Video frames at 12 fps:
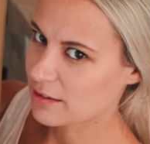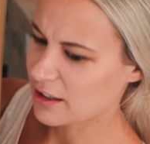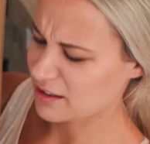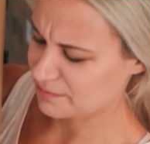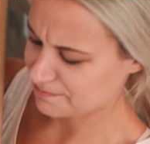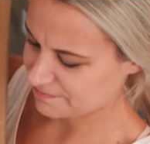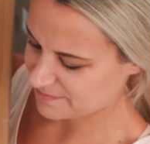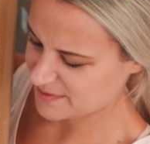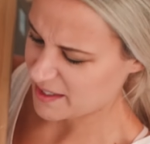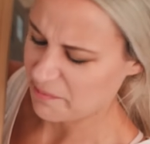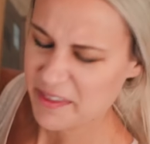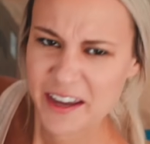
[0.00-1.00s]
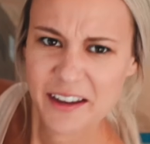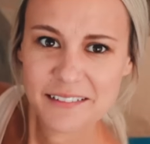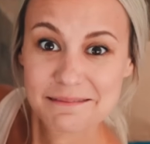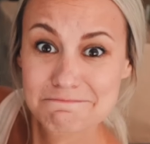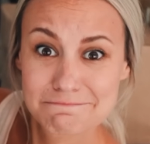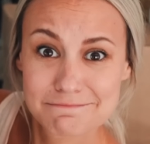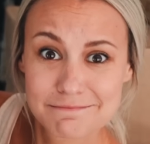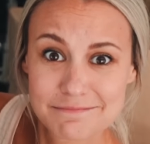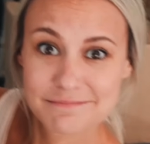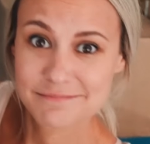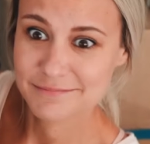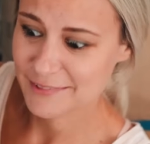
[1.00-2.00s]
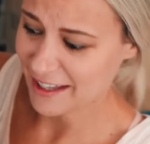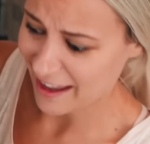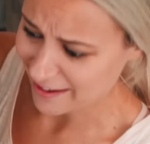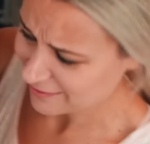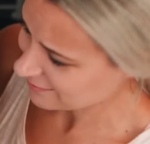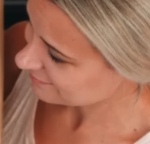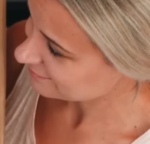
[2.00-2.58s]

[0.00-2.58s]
or something. something. Okay.